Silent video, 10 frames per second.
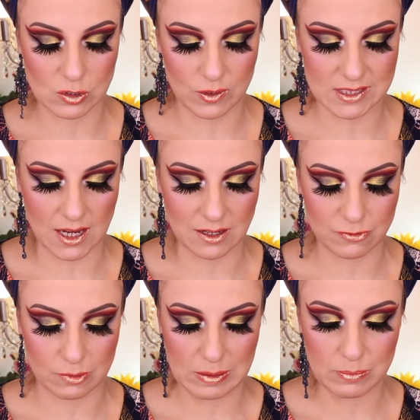so
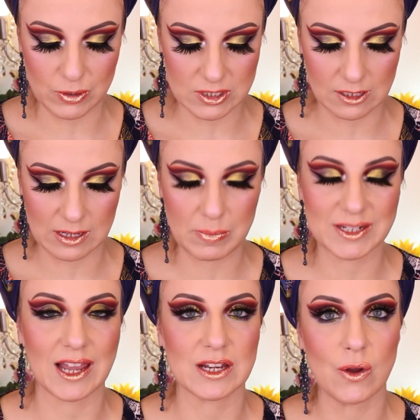exciting for me personally,
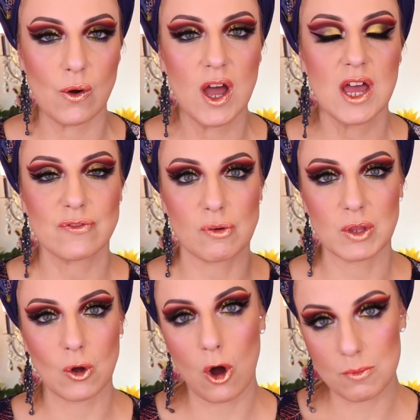but I know from
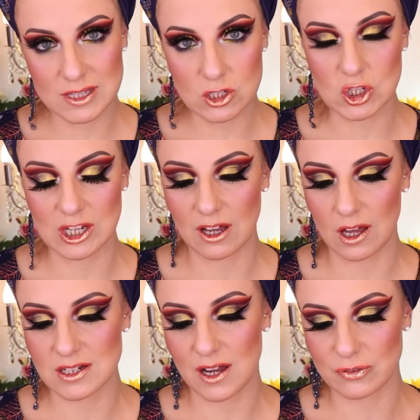the comments she
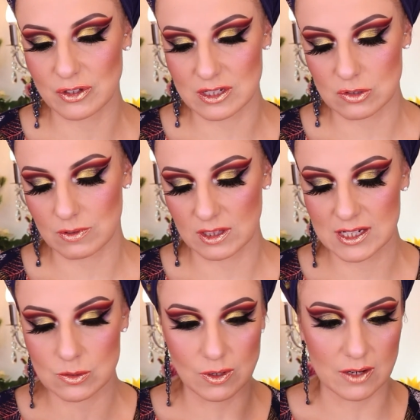got after this
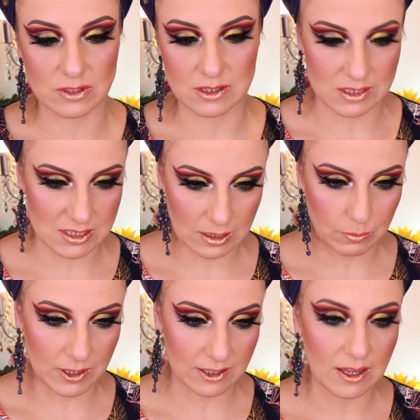release or after the
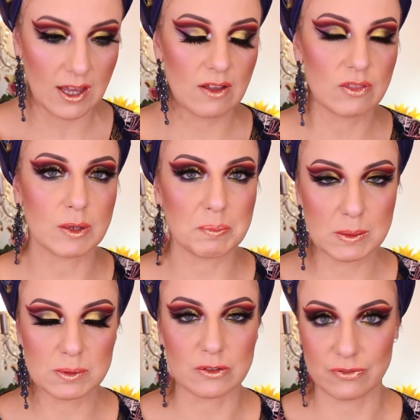sneak peek that
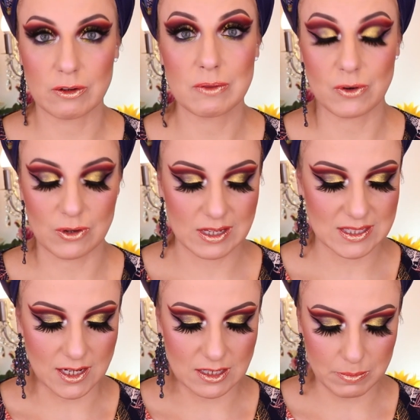people are very
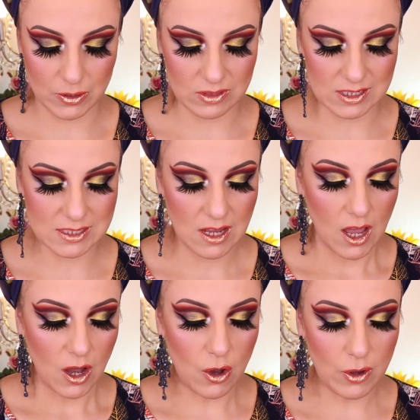excited about this.
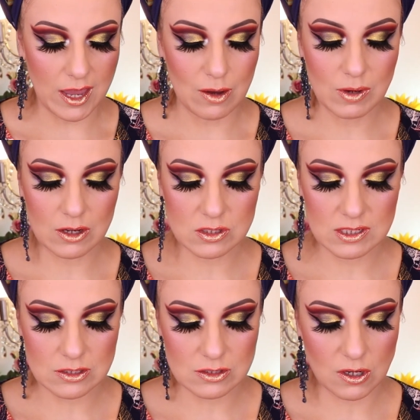Okay, we also
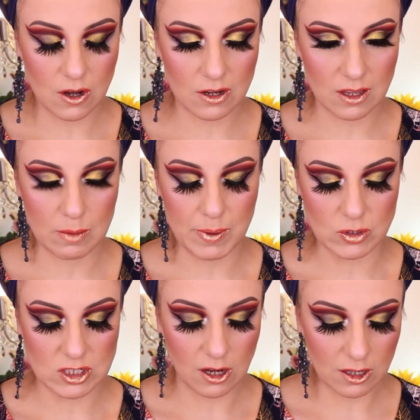need to talk
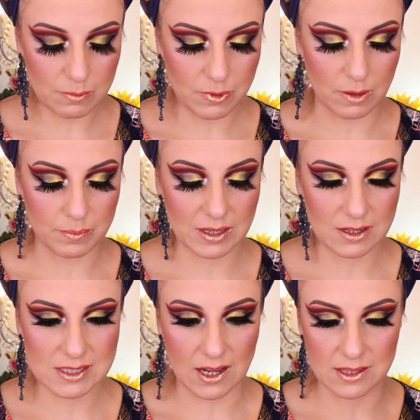about Colourpop,
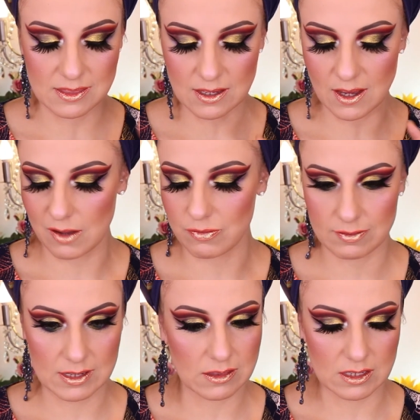because I think I have
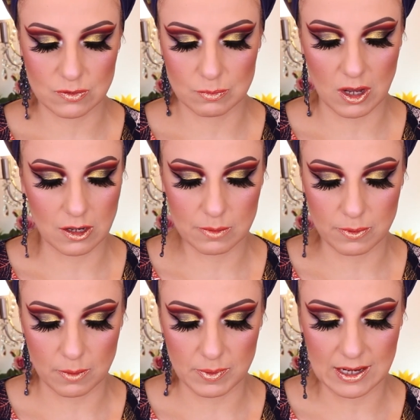three things from
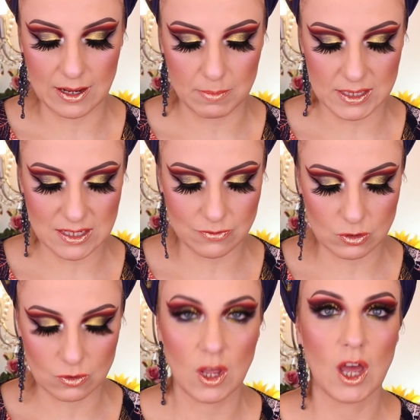Colourpop, and I might have
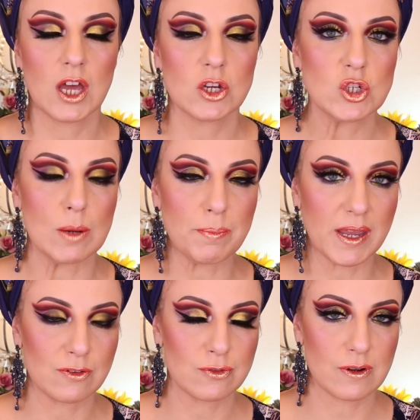to jump
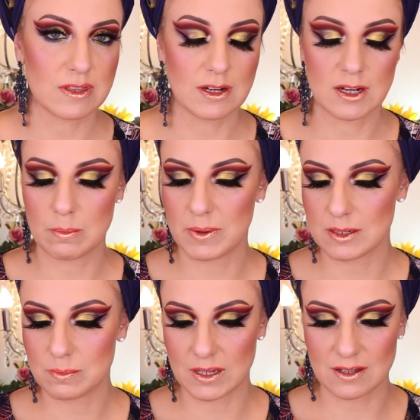back and forth a little
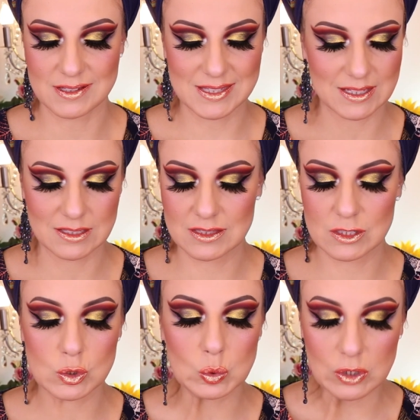bit because
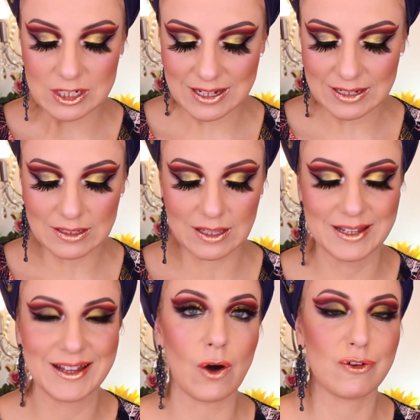the sorting
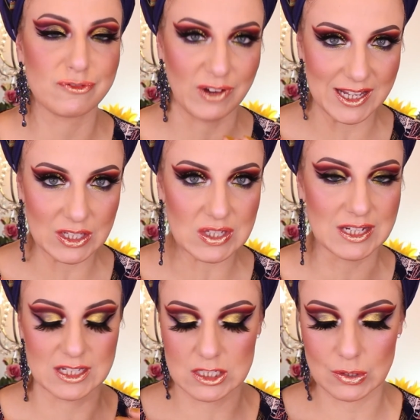of files
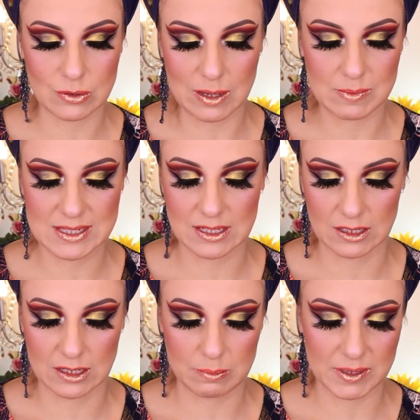in Instagram is a
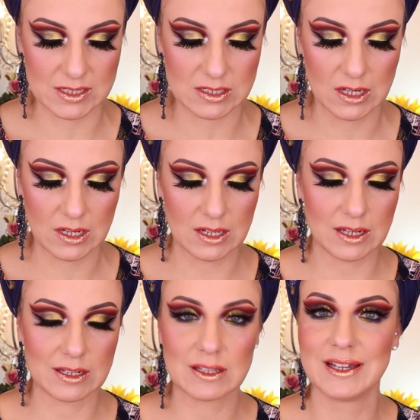little bit
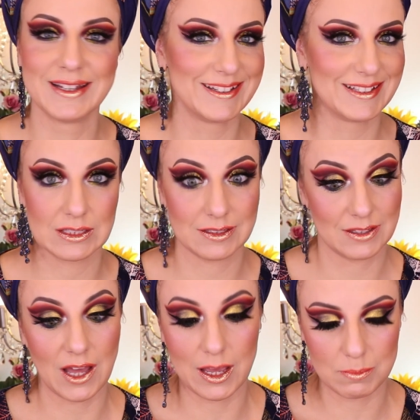like
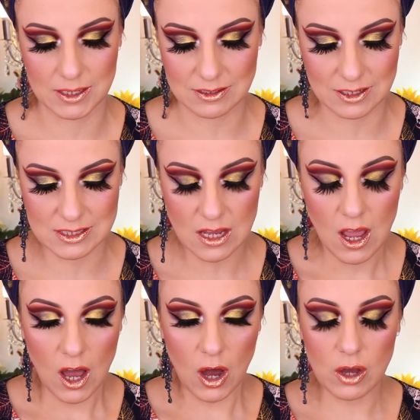high maintenance.
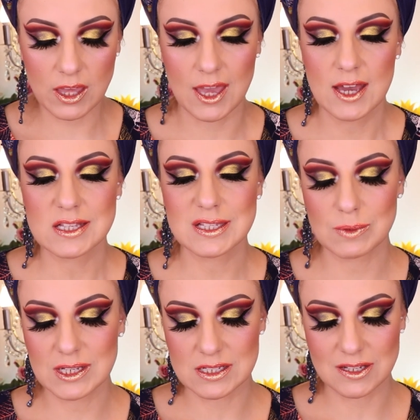Okay,
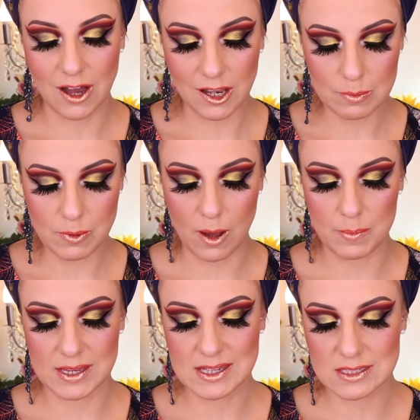sweeties,
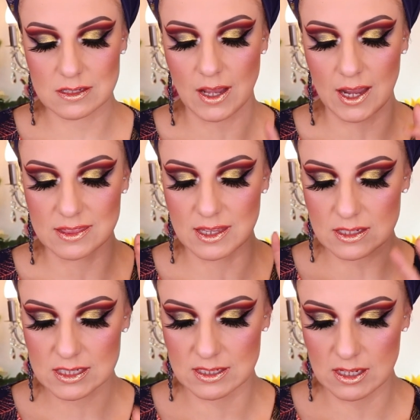Colourpop is, I
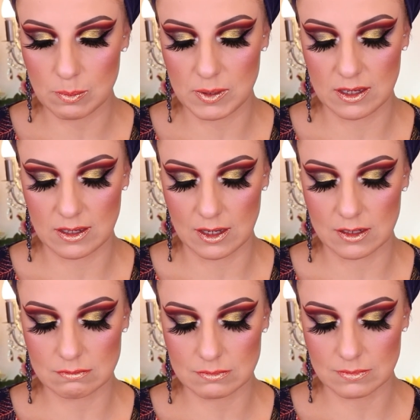think, sneak
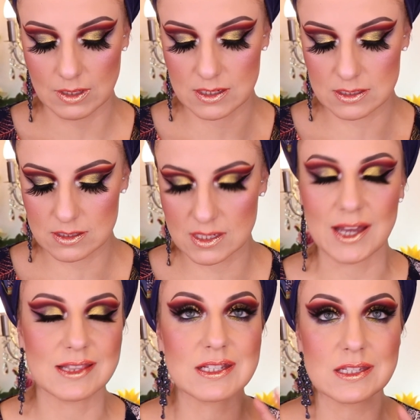peeking. Is this?
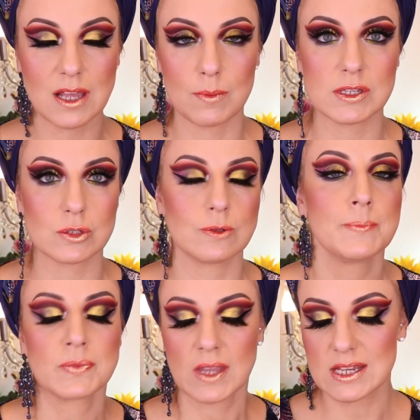Yeah, this is coming soon.
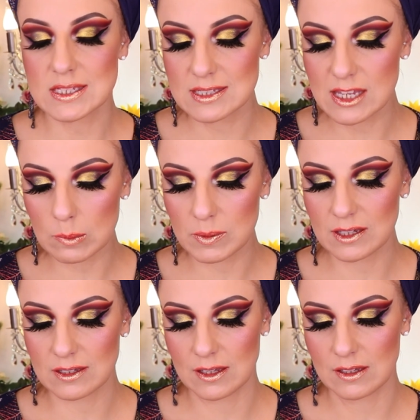It's sneak
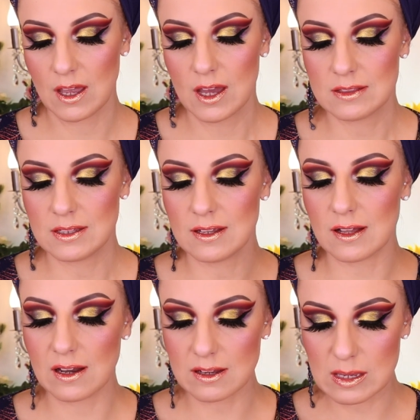peeking
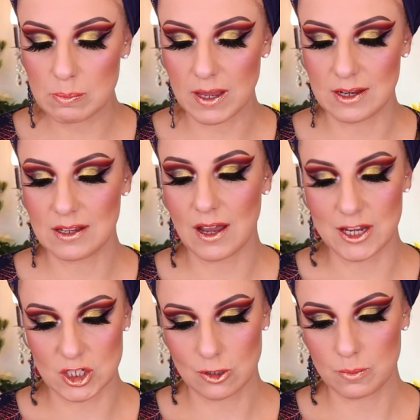the Lucky Penny
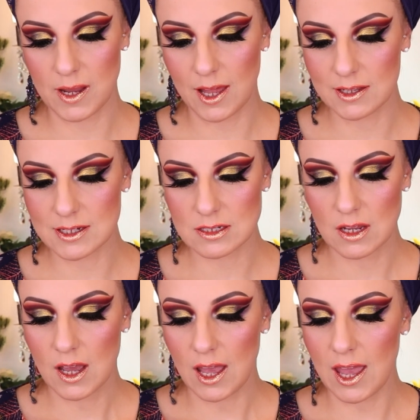eyeshadow palette,
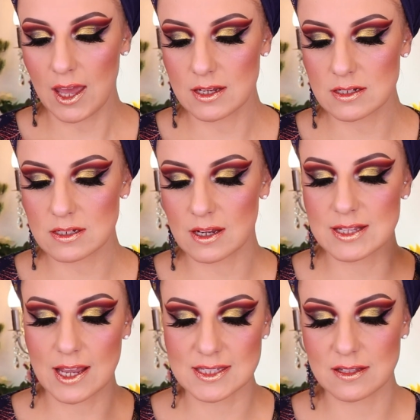and
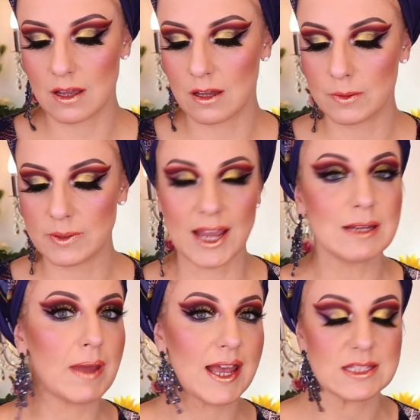it has 9
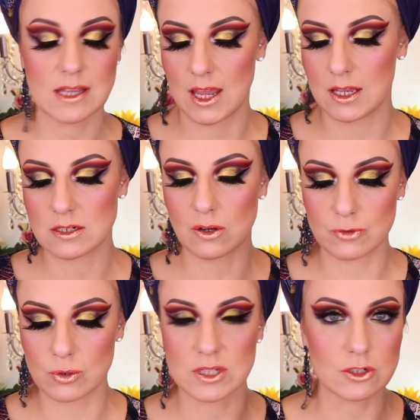mattes and
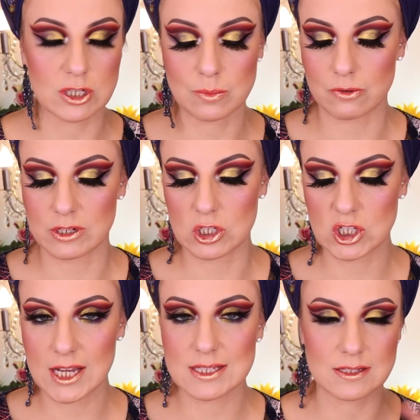of course shimmery
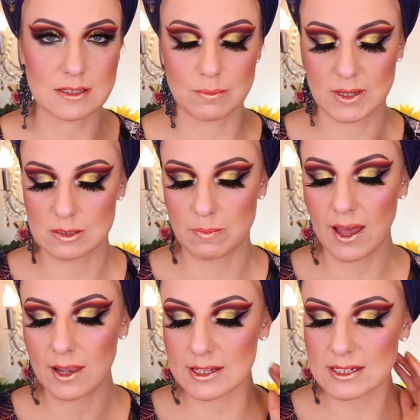shades. It's a mixed
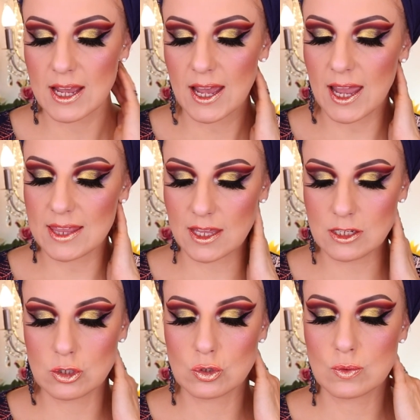palette, and
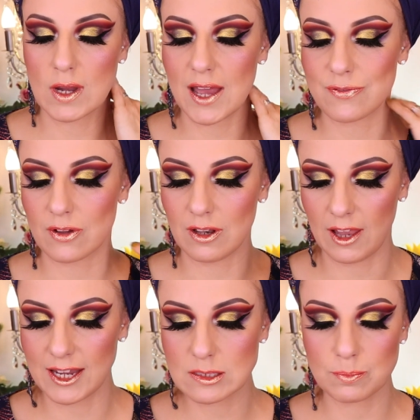then you do have
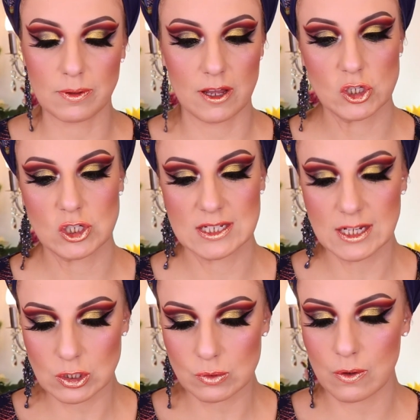light blush
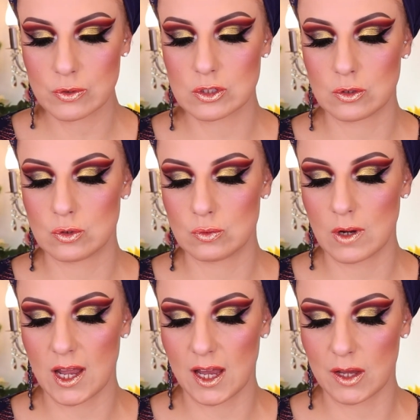stick duos. You
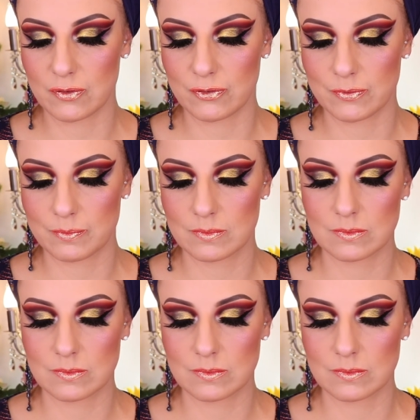do have